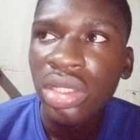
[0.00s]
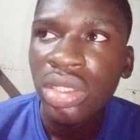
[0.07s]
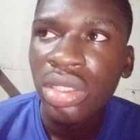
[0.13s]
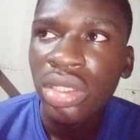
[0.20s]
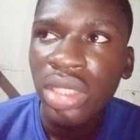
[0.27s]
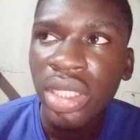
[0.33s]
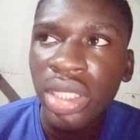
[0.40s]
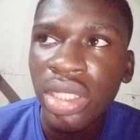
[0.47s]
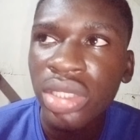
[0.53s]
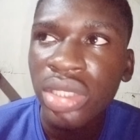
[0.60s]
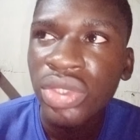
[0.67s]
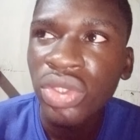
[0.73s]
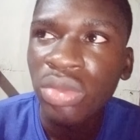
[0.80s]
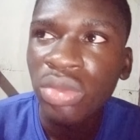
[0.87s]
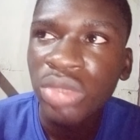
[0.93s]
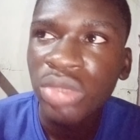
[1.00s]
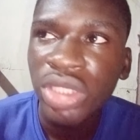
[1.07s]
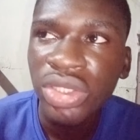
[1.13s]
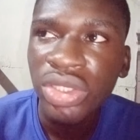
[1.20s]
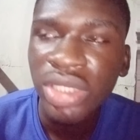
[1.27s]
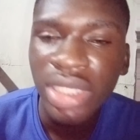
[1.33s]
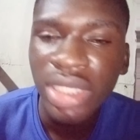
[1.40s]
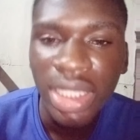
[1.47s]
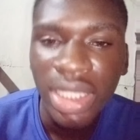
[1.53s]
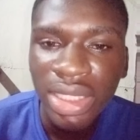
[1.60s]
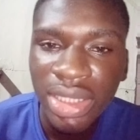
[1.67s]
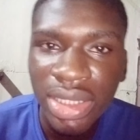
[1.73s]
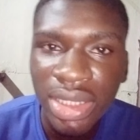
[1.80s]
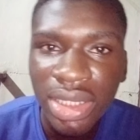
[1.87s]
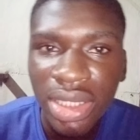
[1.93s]
Okay, so I'm trying to get
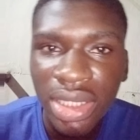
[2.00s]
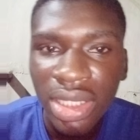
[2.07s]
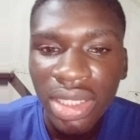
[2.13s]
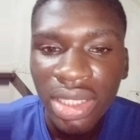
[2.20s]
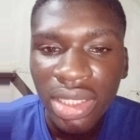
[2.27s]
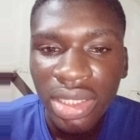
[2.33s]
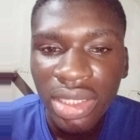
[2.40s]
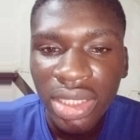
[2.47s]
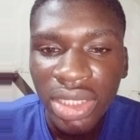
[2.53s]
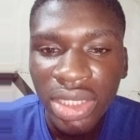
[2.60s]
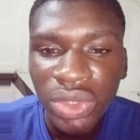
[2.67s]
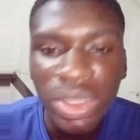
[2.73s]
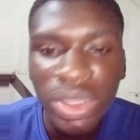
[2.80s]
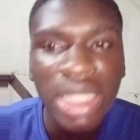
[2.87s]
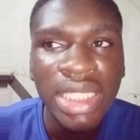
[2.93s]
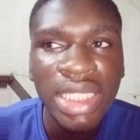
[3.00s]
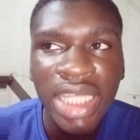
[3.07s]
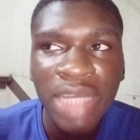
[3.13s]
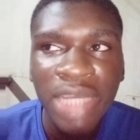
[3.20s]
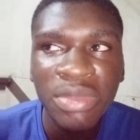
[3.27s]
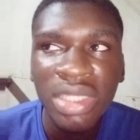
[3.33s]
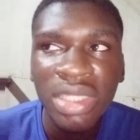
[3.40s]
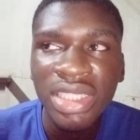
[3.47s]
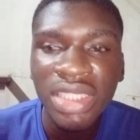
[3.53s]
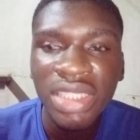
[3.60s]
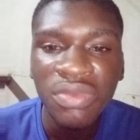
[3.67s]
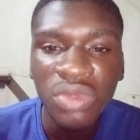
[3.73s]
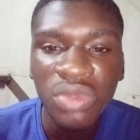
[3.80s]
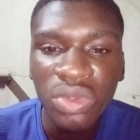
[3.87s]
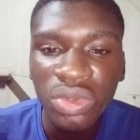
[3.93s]
into their DMs and see if
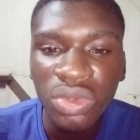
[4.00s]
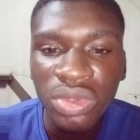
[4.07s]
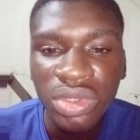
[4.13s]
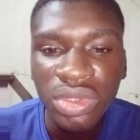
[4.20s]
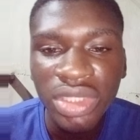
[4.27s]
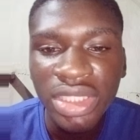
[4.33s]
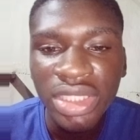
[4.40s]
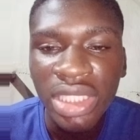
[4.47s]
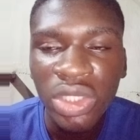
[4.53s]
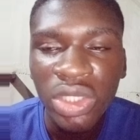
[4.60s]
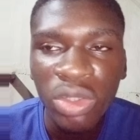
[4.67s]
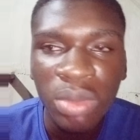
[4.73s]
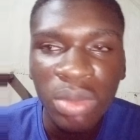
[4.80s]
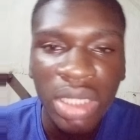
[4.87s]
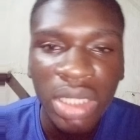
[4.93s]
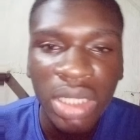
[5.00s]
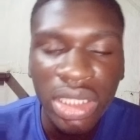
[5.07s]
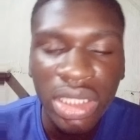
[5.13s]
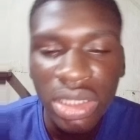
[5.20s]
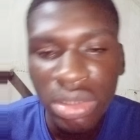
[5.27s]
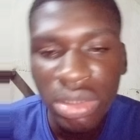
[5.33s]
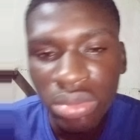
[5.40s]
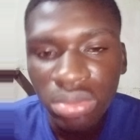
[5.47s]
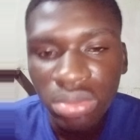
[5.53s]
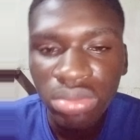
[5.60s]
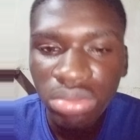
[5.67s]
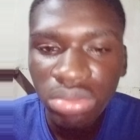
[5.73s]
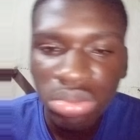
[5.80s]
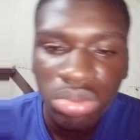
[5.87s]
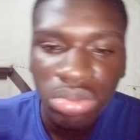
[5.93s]
we could set up like
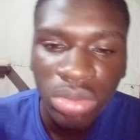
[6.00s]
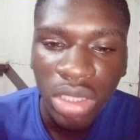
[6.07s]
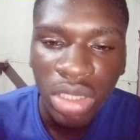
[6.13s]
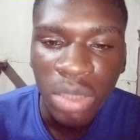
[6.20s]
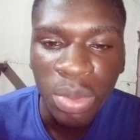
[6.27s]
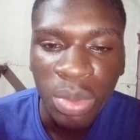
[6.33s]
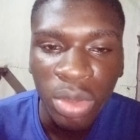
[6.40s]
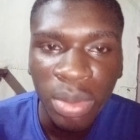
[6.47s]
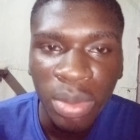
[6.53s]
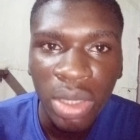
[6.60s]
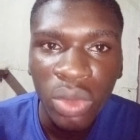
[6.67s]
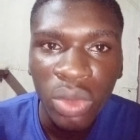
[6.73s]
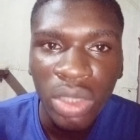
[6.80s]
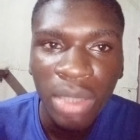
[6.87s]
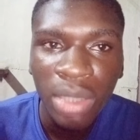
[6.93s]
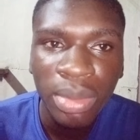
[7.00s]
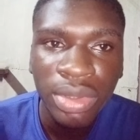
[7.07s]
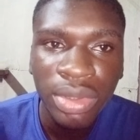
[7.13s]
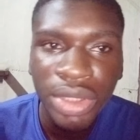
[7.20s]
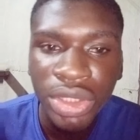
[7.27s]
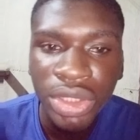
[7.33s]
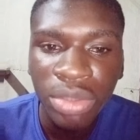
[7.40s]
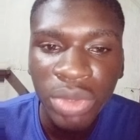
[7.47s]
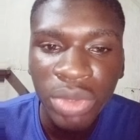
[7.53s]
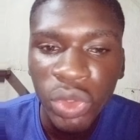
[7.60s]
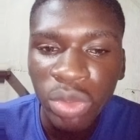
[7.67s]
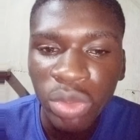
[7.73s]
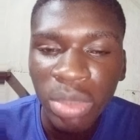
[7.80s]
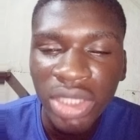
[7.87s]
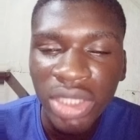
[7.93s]
a proper collaboration between
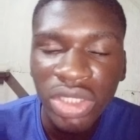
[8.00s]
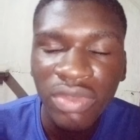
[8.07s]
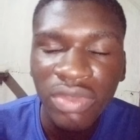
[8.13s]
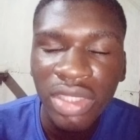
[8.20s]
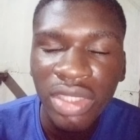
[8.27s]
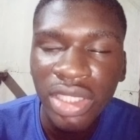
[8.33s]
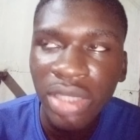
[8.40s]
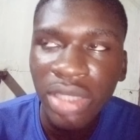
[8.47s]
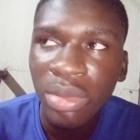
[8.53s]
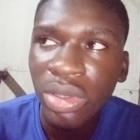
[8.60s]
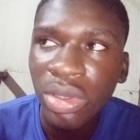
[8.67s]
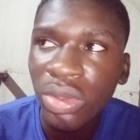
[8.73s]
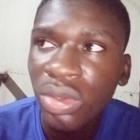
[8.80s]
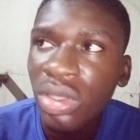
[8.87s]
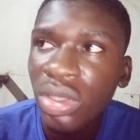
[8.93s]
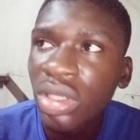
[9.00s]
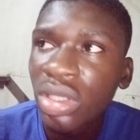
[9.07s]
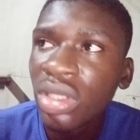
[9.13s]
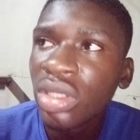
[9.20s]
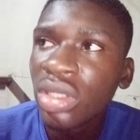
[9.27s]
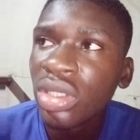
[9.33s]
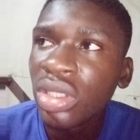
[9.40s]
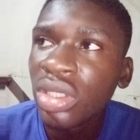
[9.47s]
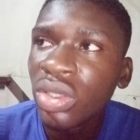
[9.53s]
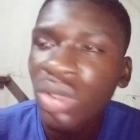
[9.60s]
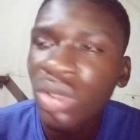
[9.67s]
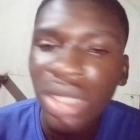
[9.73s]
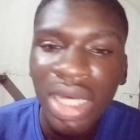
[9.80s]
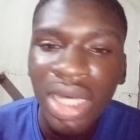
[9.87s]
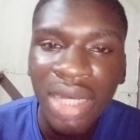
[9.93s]
myself and them.
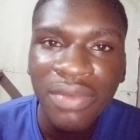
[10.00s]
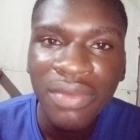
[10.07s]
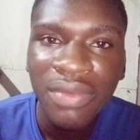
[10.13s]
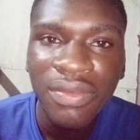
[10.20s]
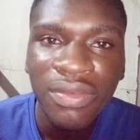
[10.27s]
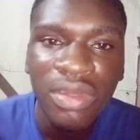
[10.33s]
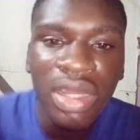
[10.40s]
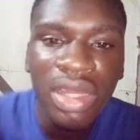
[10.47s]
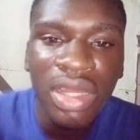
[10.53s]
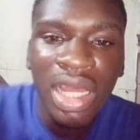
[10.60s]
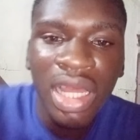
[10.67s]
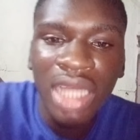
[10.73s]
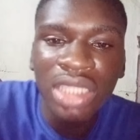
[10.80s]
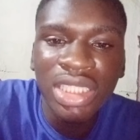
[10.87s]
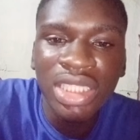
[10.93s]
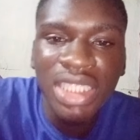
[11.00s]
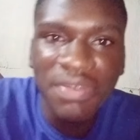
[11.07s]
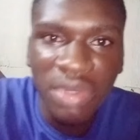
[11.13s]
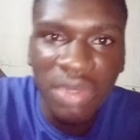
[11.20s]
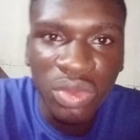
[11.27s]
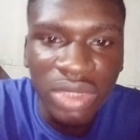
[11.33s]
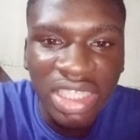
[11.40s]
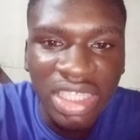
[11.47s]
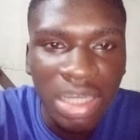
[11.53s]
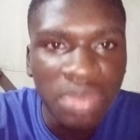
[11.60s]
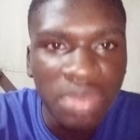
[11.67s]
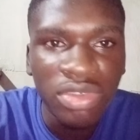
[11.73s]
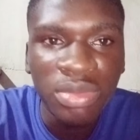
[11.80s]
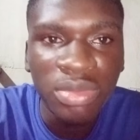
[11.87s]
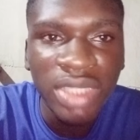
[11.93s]
Have and see if I could tap
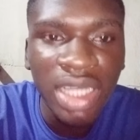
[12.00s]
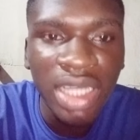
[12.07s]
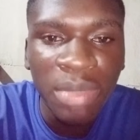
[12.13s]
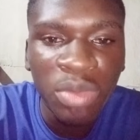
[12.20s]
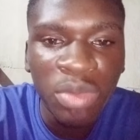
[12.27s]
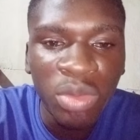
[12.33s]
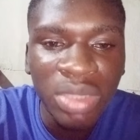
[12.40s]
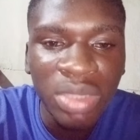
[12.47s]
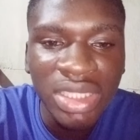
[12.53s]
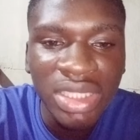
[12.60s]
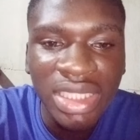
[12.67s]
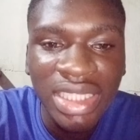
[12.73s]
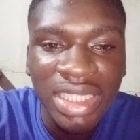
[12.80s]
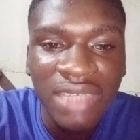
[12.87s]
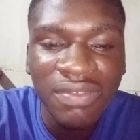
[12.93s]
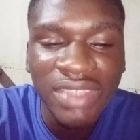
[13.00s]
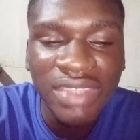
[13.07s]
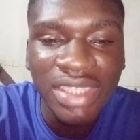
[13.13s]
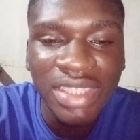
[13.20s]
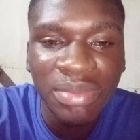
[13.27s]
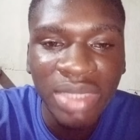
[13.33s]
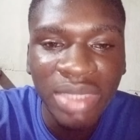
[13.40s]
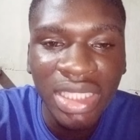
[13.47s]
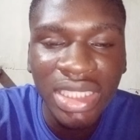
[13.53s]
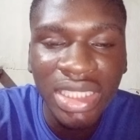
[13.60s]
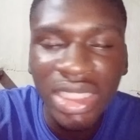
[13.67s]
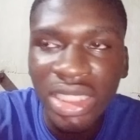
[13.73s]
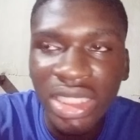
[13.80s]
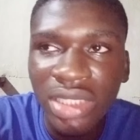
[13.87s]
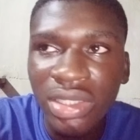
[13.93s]
from their publicity and
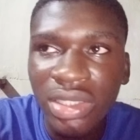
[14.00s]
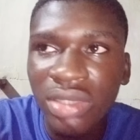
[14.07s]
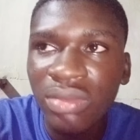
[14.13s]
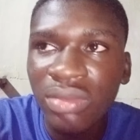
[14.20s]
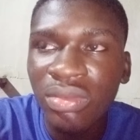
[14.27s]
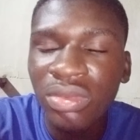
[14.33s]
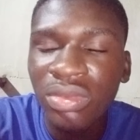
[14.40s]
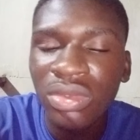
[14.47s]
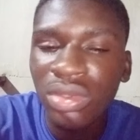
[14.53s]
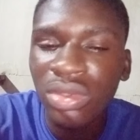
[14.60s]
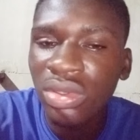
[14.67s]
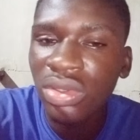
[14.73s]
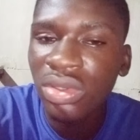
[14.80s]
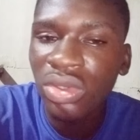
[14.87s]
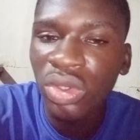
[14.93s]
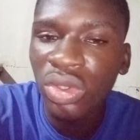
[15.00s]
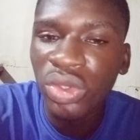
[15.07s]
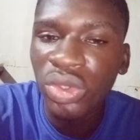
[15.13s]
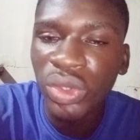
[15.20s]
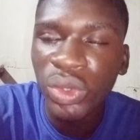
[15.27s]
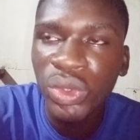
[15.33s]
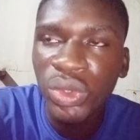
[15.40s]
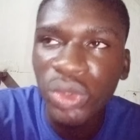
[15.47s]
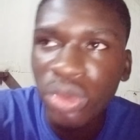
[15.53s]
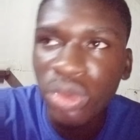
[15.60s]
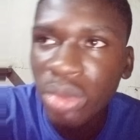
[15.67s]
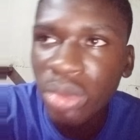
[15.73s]
visibility on YouTube.